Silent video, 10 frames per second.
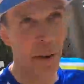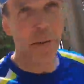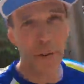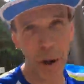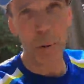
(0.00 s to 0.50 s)
of a
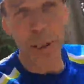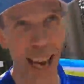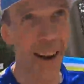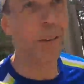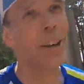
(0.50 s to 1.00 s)
false
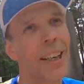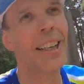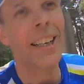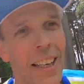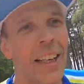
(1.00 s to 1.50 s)
hill.
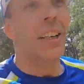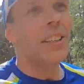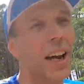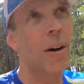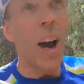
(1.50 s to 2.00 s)

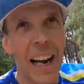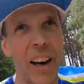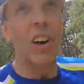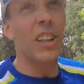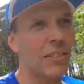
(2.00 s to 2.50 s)
So
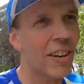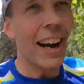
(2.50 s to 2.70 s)
early on you're